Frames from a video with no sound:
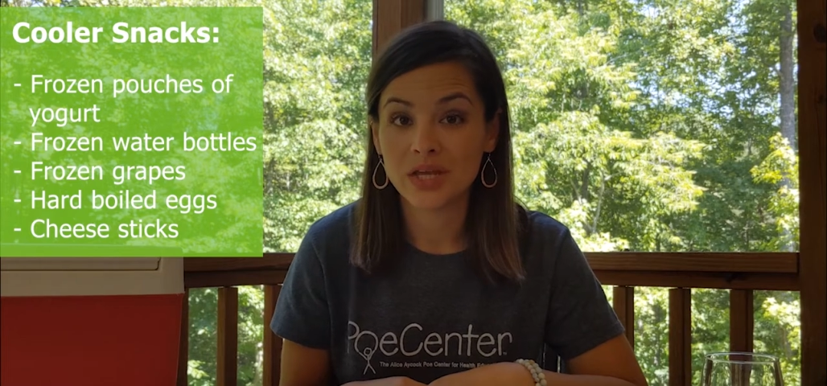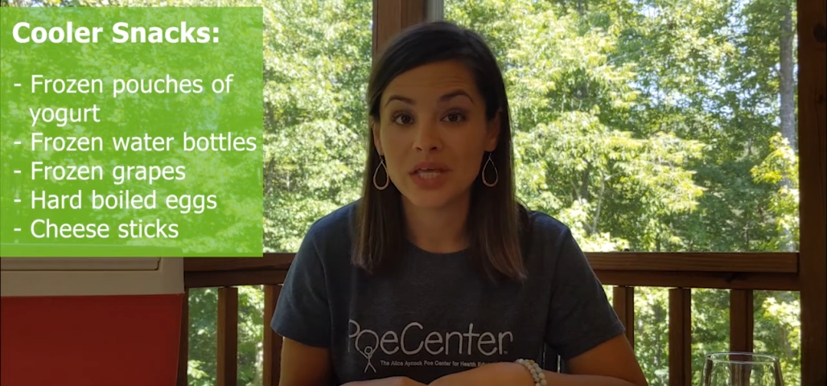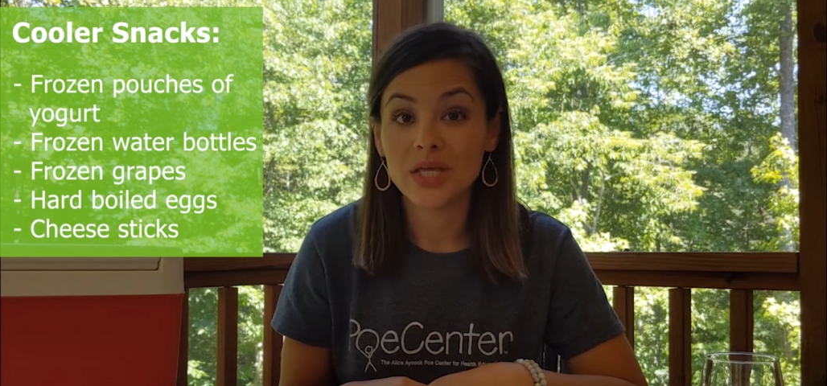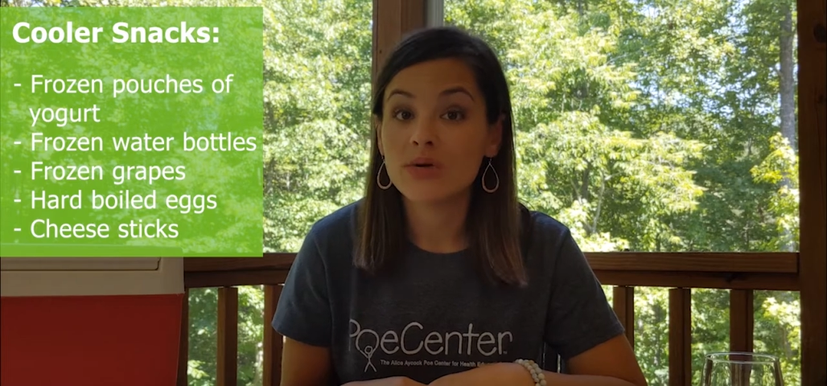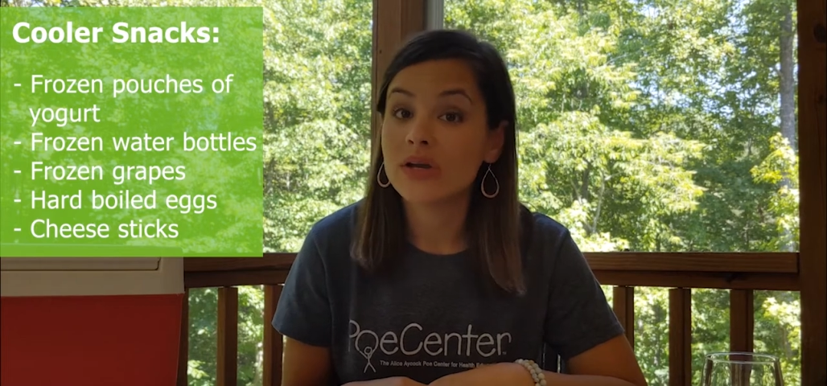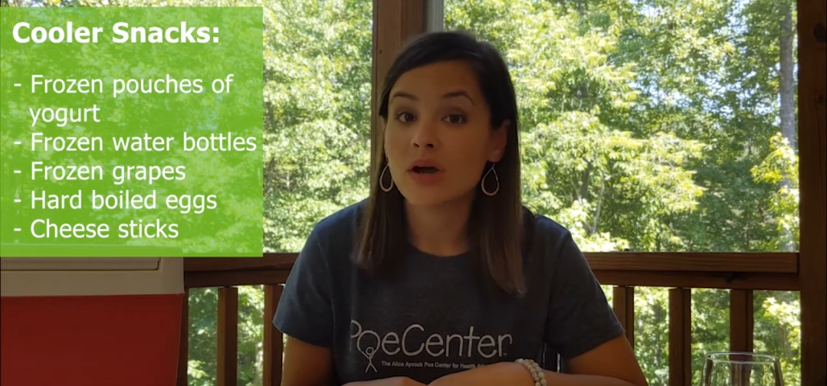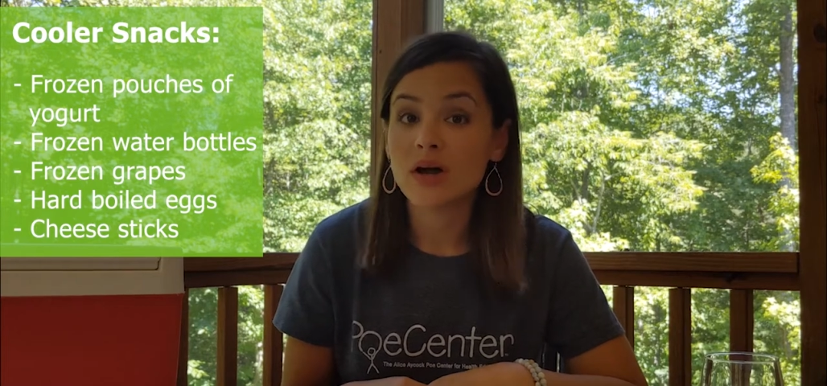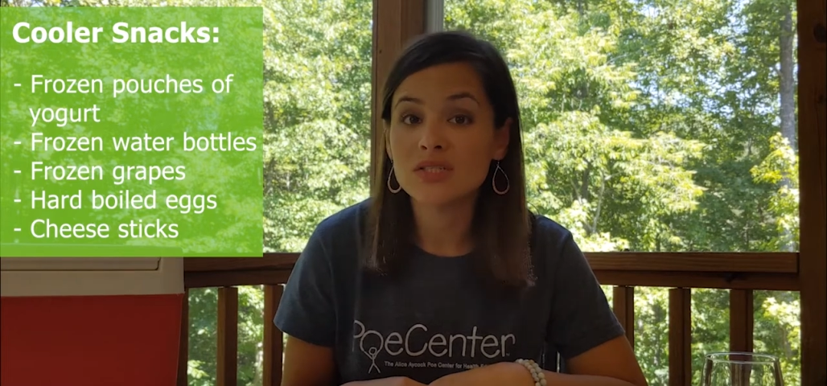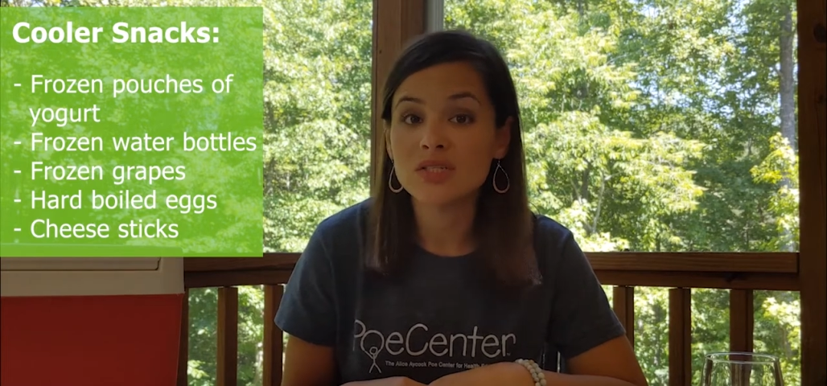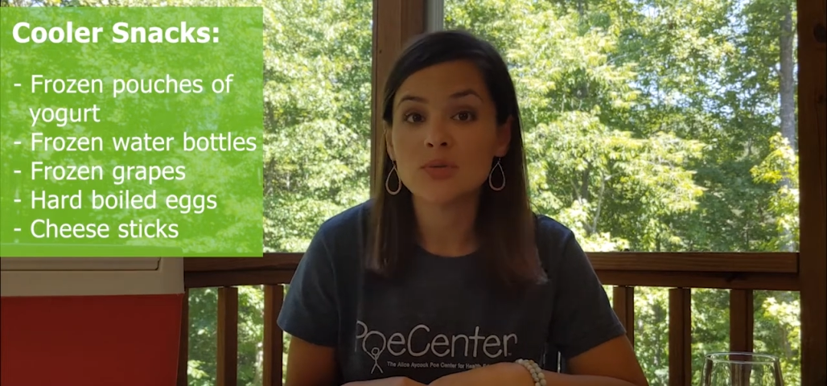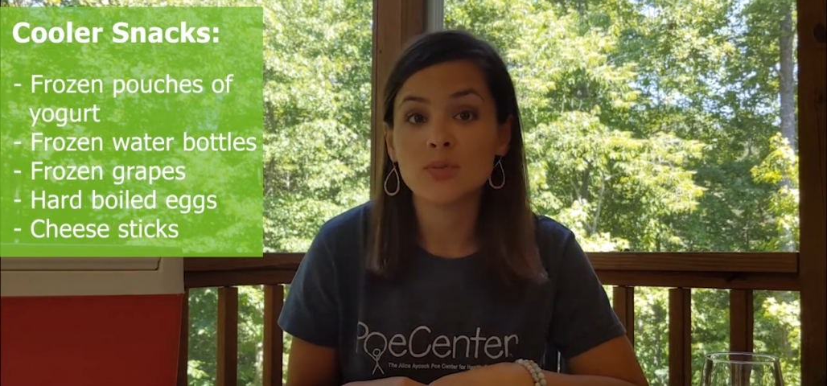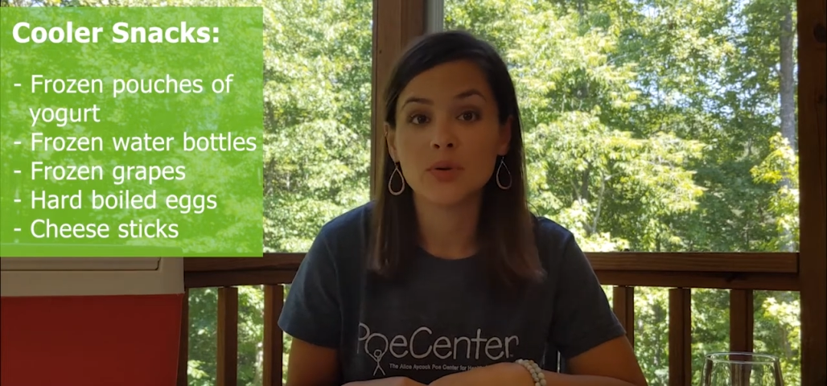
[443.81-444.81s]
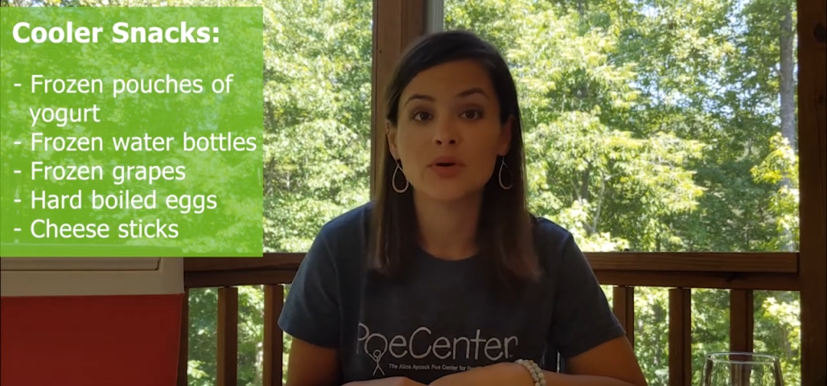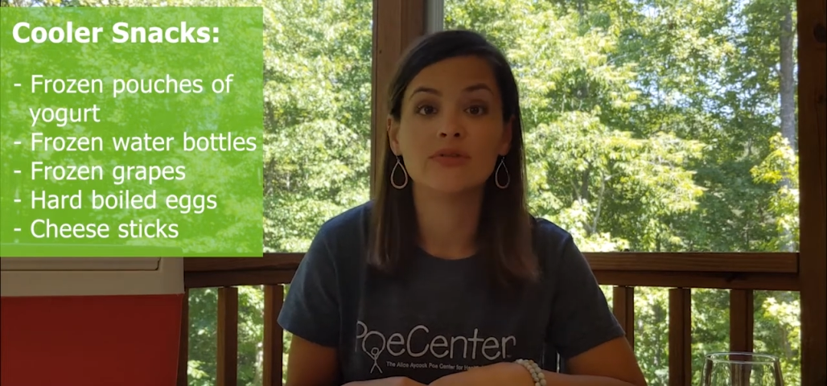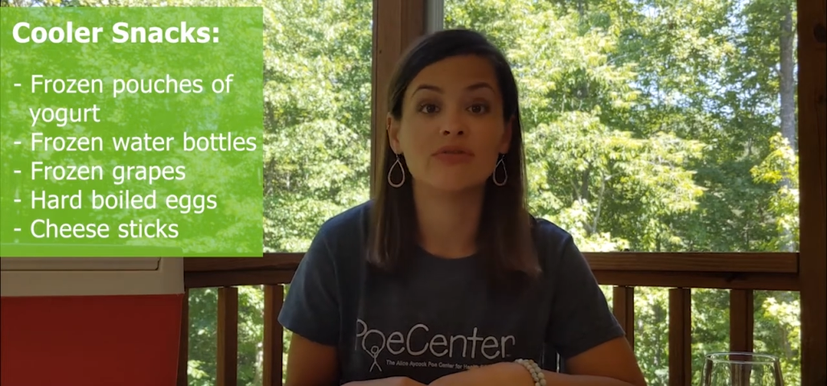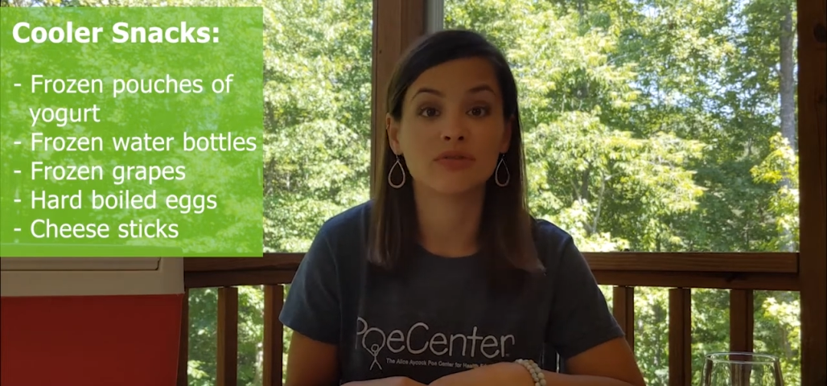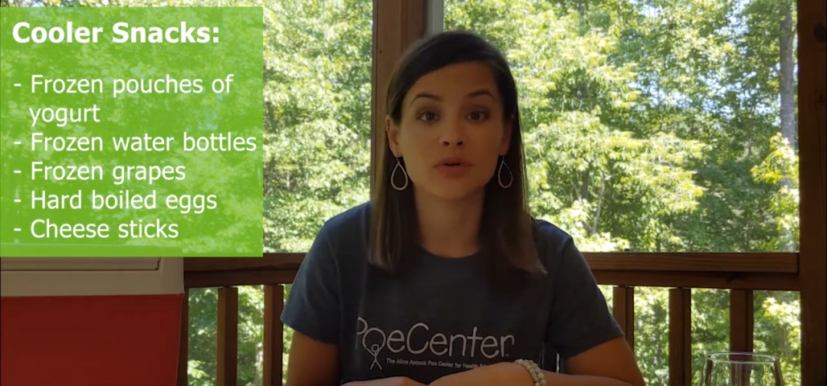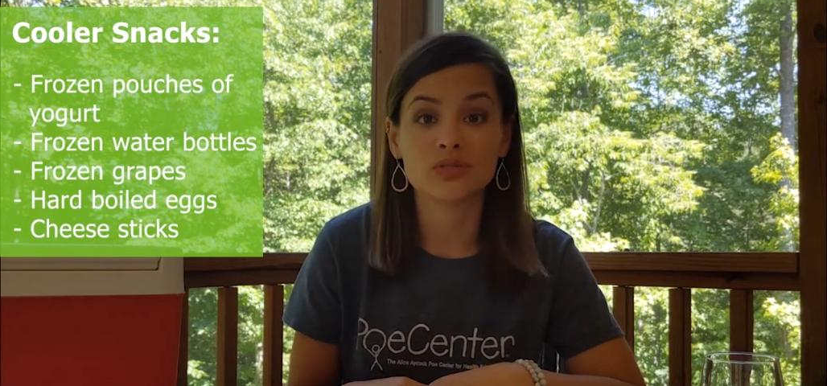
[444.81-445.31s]
You can also put
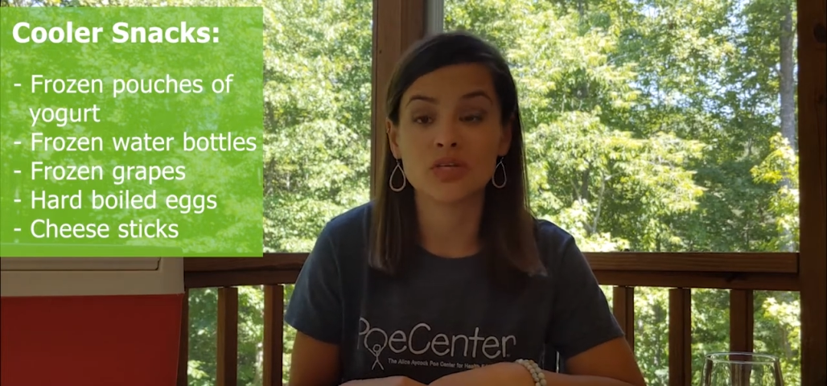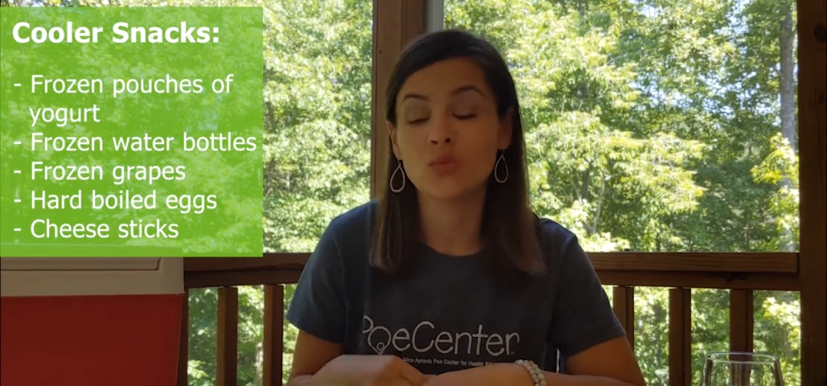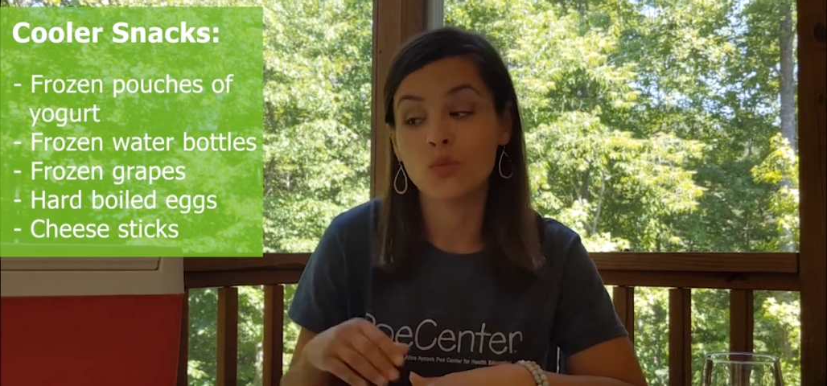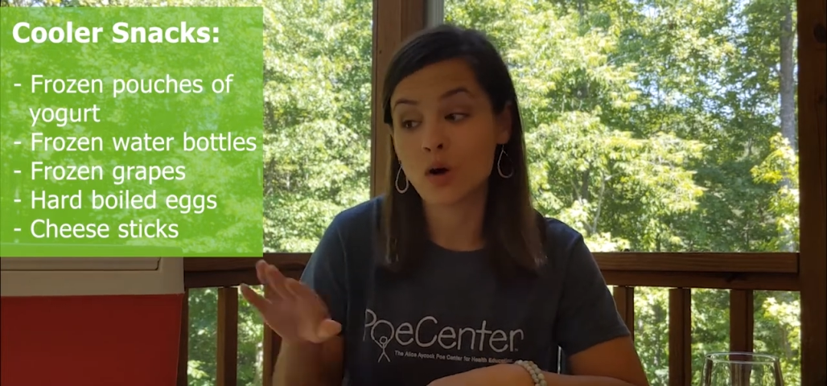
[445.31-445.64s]
frozen